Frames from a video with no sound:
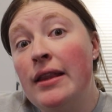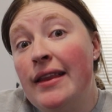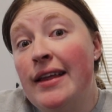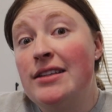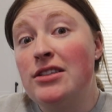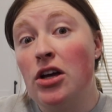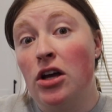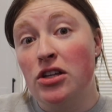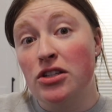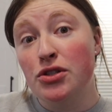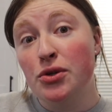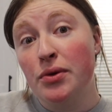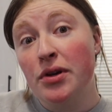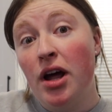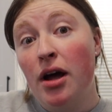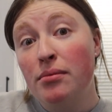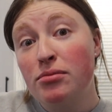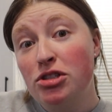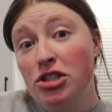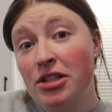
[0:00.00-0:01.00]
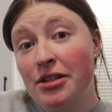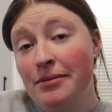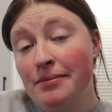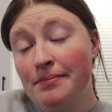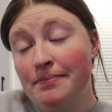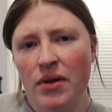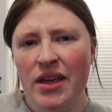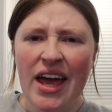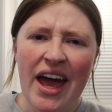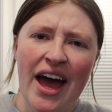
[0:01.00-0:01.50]
That's also an option.
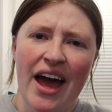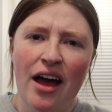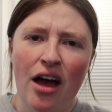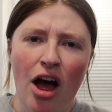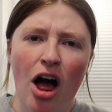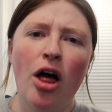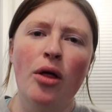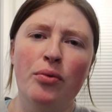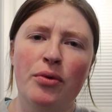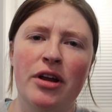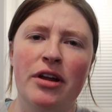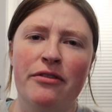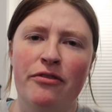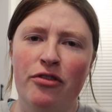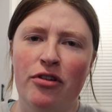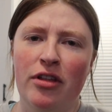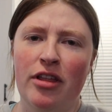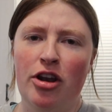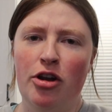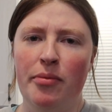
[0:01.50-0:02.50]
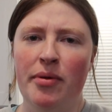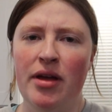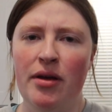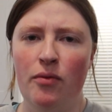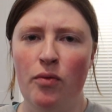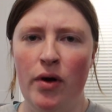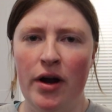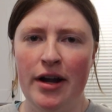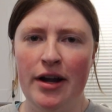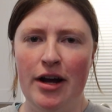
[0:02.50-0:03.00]
Yeah, I'll read for a little
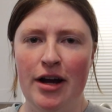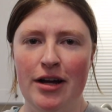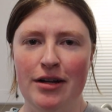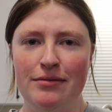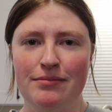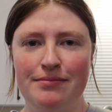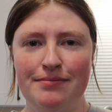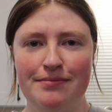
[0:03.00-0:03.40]
bit. Why not?